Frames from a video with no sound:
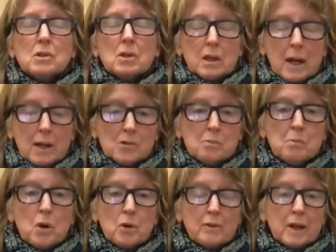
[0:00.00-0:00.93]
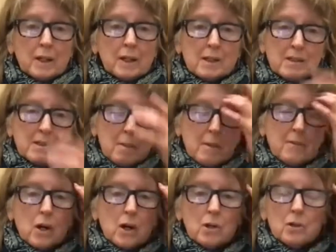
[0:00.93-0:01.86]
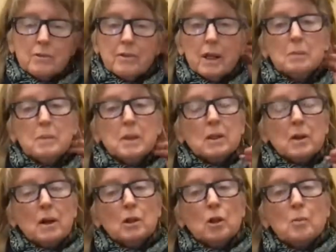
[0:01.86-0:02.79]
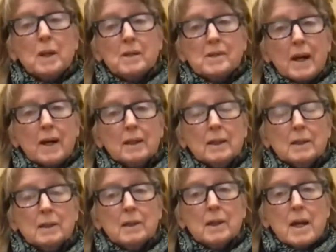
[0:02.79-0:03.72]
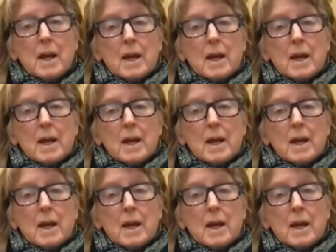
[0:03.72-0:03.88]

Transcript: that has motivated some of our development on Lopez Island,